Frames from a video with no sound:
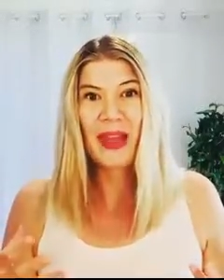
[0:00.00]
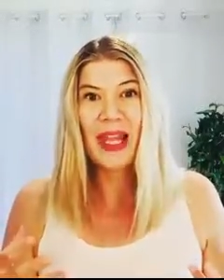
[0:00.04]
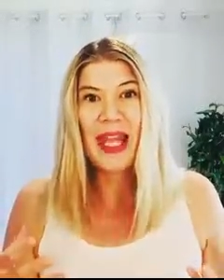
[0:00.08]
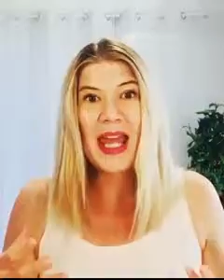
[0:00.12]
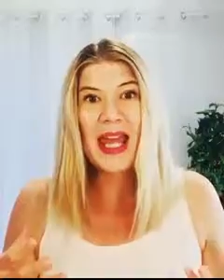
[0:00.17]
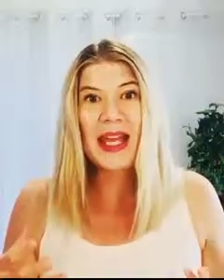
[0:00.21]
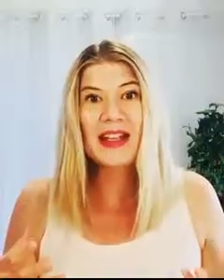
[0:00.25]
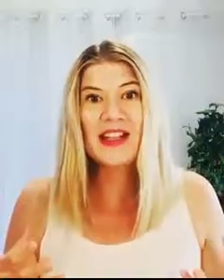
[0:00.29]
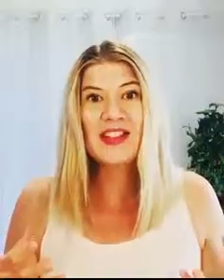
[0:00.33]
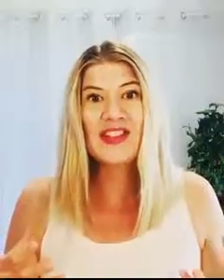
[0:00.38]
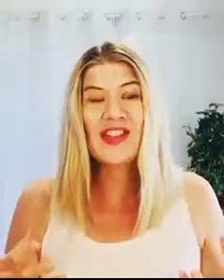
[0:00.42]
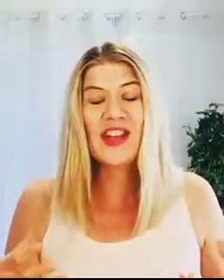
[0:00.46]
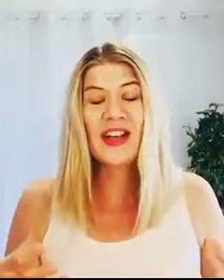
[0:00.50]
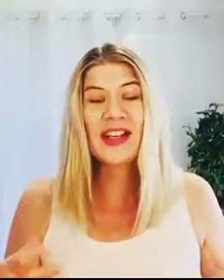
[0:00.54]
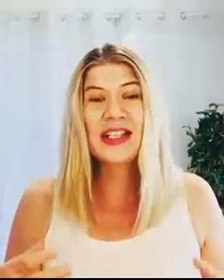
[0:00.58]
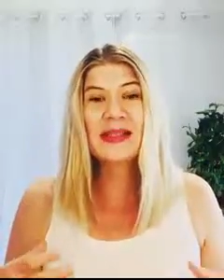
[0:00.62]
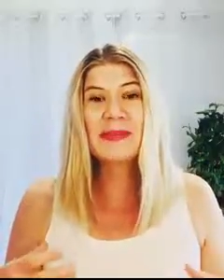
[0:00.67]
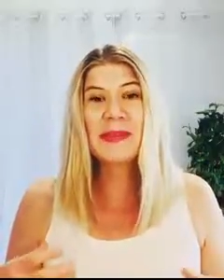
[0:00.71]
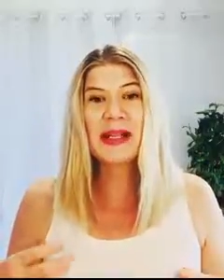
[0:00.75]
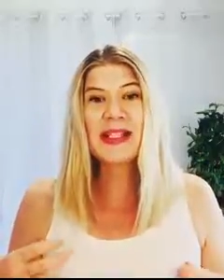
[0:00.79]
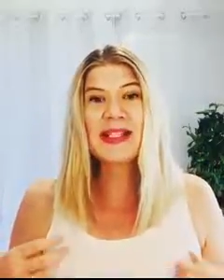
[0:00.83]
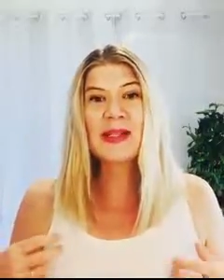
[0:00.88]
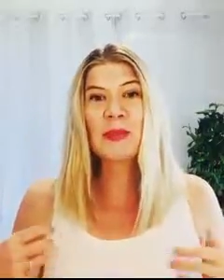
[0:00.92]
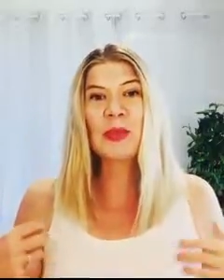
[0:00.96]
And in Chinese
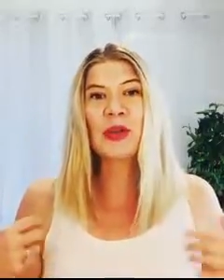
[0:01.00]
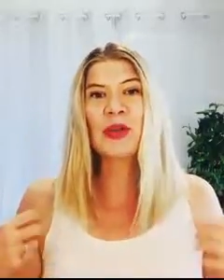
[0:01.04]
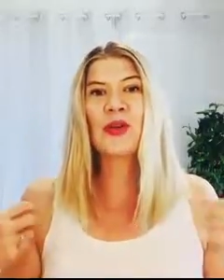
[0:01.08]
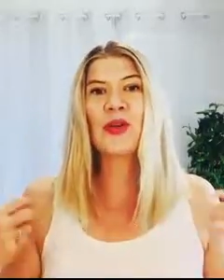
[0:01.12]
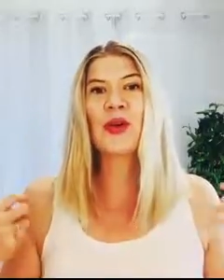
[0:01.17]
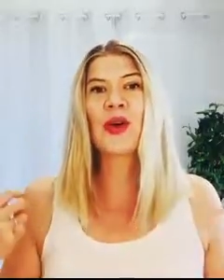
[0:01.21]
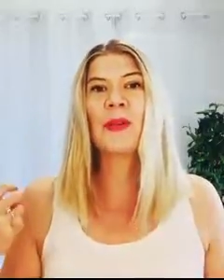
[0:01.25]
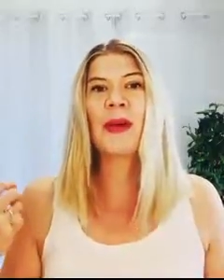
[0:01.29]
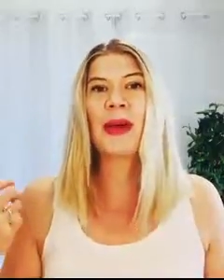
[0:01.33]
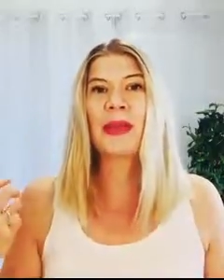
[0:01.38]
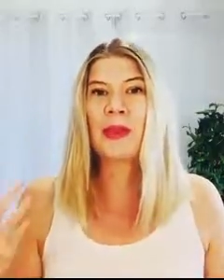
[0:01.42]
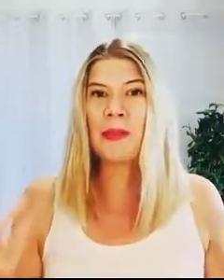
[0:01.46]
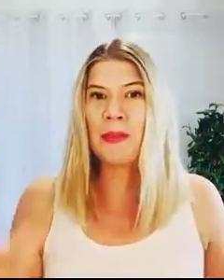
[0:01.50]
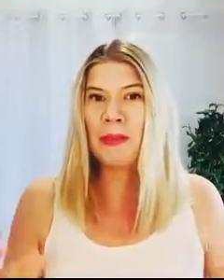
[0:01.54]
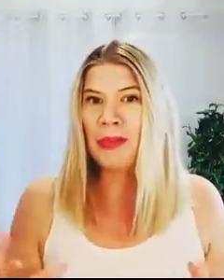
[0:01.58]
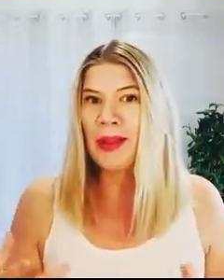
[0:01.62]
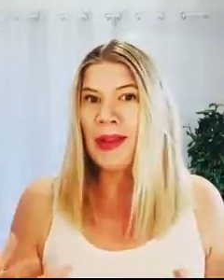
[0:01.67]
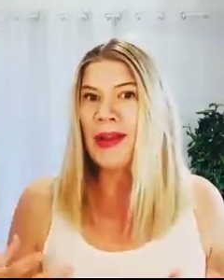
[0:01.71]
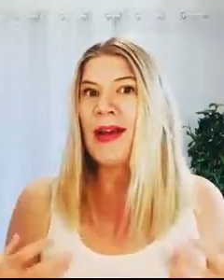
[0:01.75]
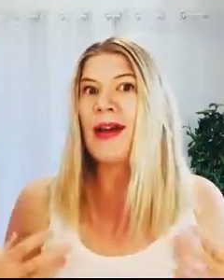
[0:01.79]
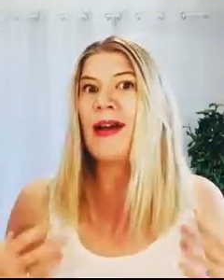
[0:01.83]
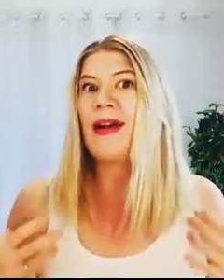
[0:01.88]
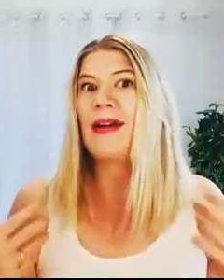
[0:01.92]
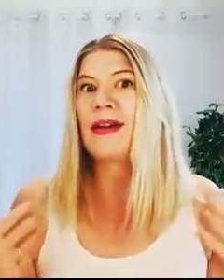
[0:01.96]
medicine, we talk about the
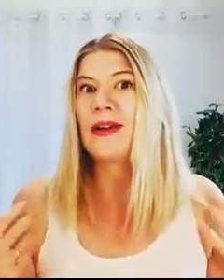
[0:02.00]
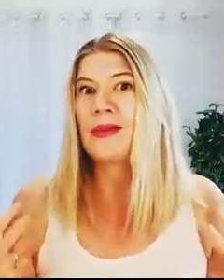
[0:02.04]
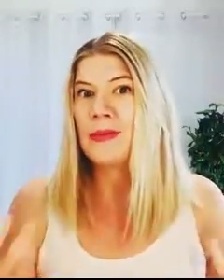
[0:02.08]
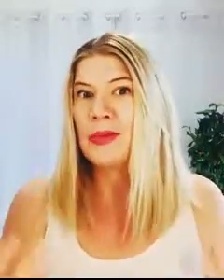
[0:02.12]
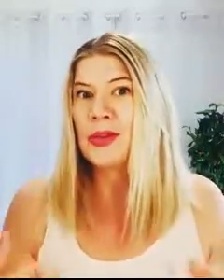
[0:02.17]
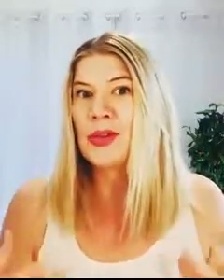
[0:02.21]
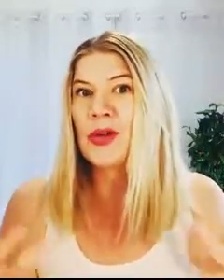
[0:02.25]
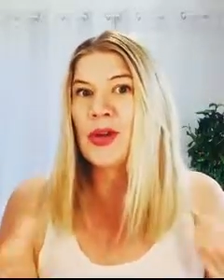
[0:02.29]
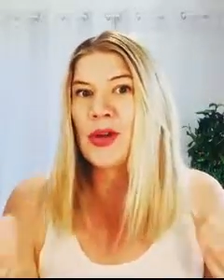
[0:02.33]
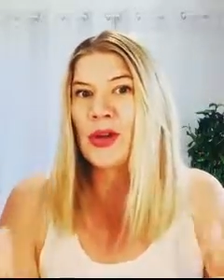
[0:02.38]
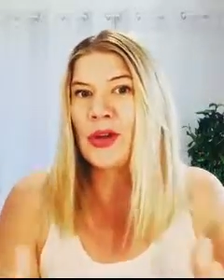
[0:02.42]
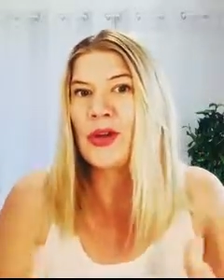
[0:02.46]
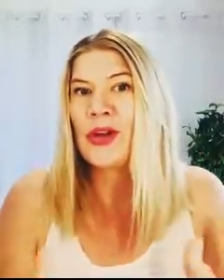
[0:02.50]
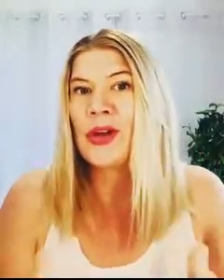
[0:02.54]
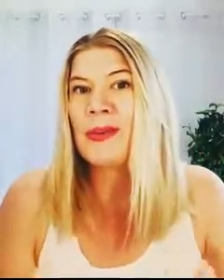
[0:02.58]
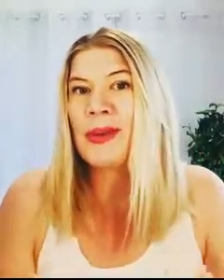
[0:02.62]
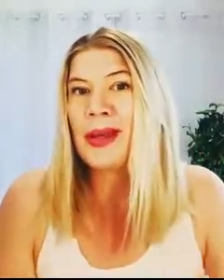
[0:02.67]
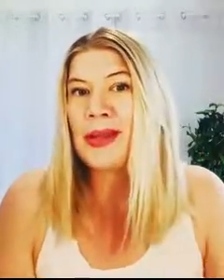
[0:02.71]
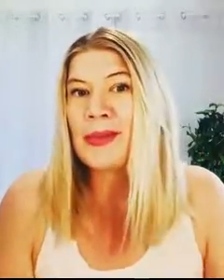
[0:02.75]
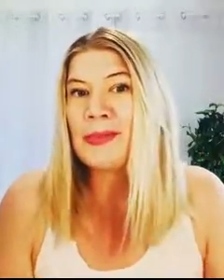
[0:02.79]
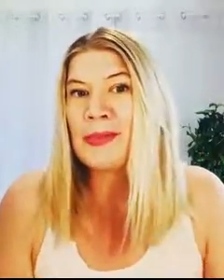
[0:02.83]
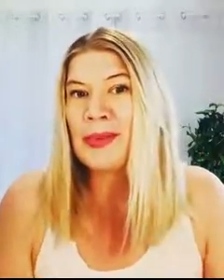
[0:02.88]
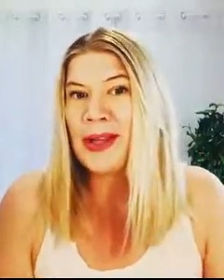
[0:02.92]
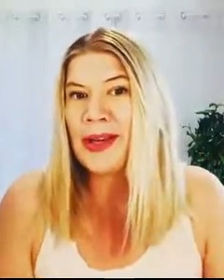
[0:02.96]
blood, and we talk a lot
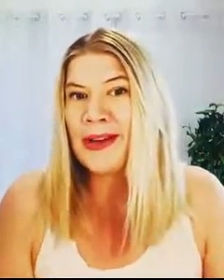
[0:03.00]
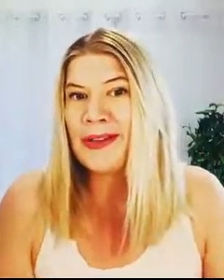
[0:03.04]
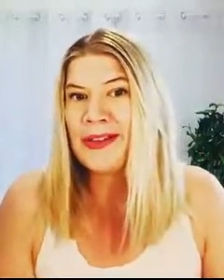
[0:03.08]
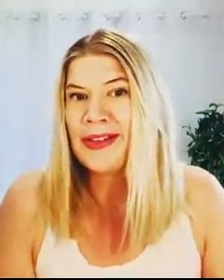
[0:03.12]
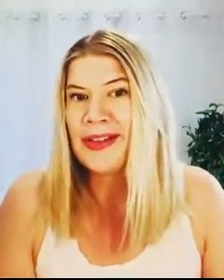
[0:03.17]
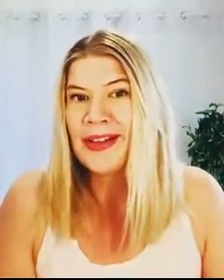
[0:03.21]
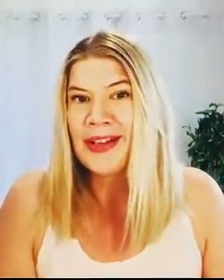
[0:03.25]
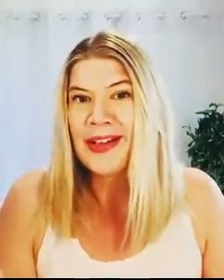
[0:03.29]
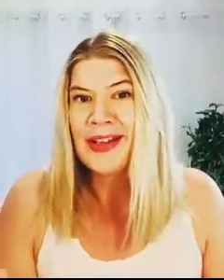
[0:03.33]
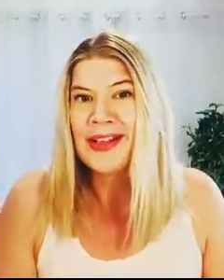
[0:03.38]
about the blood